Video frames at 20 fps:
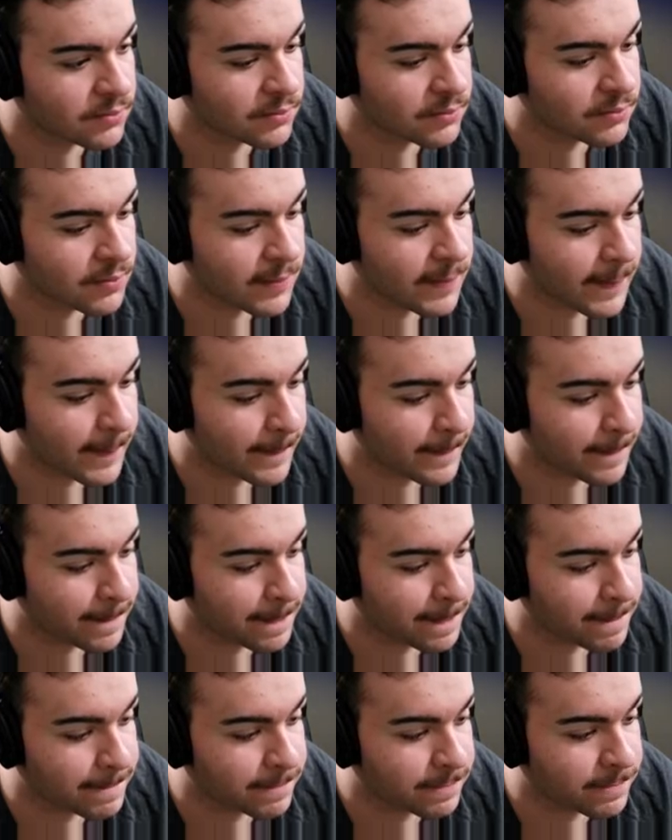
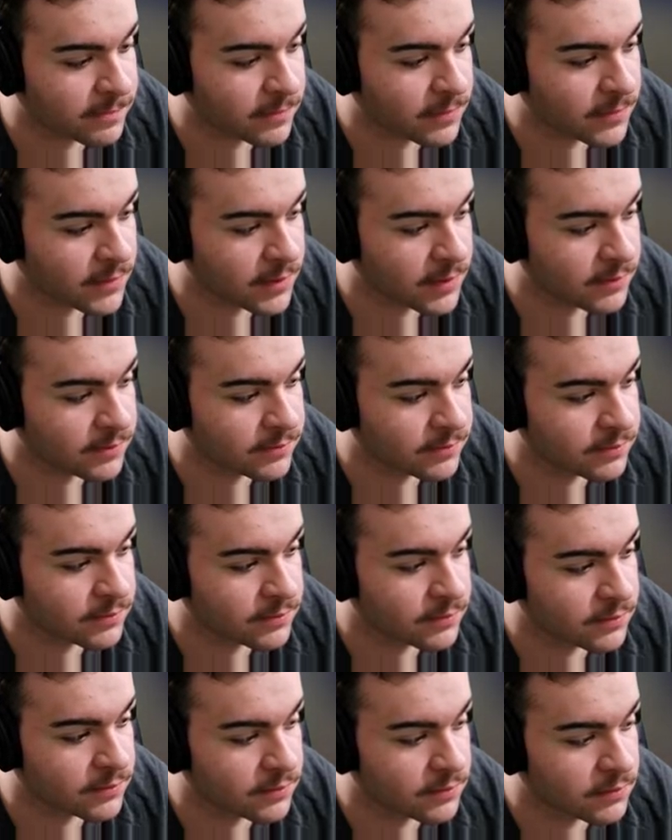life is
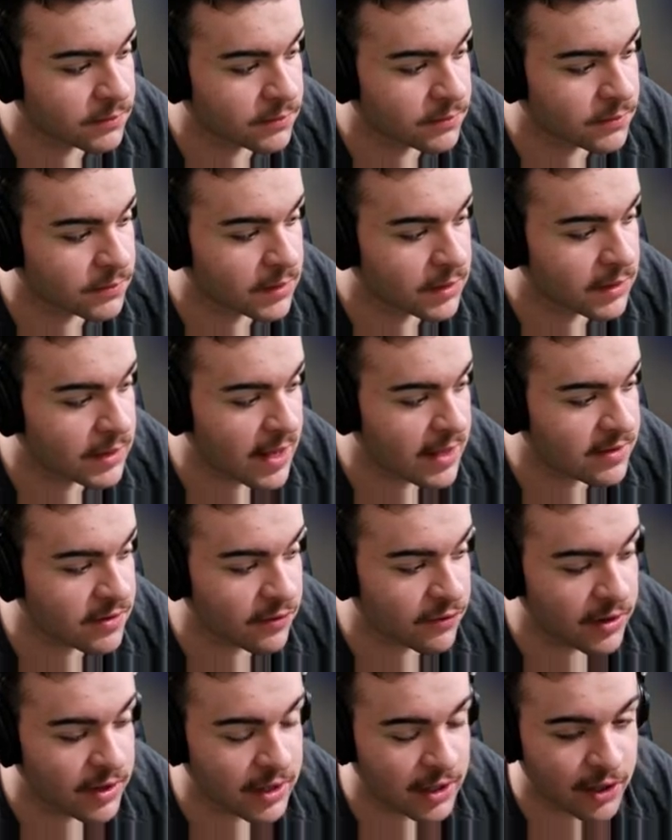this way. That's a
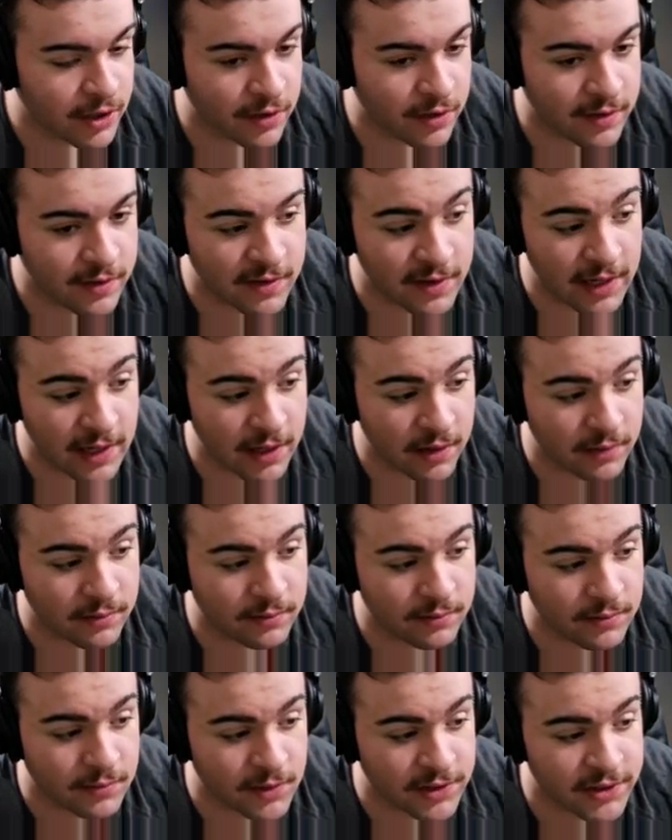really good scene.
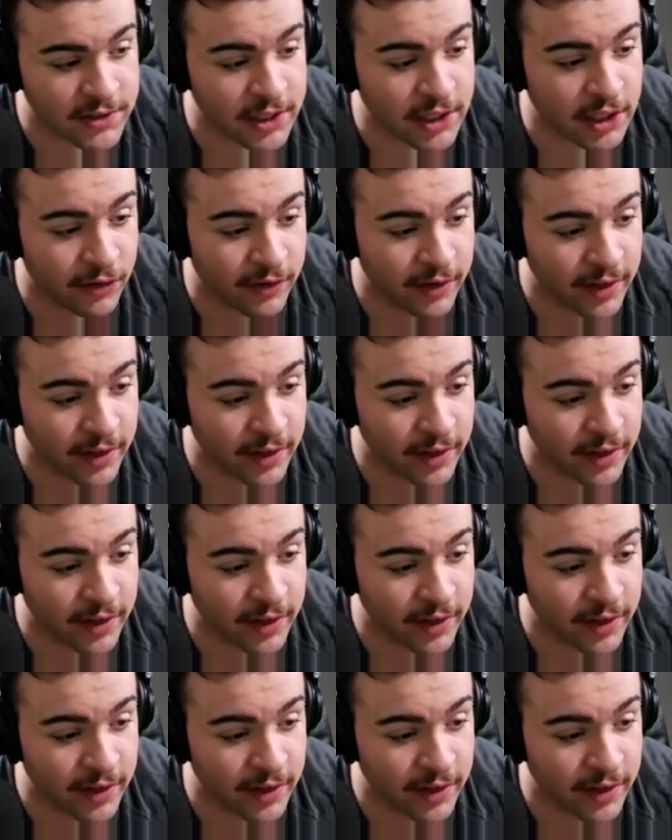Scenery.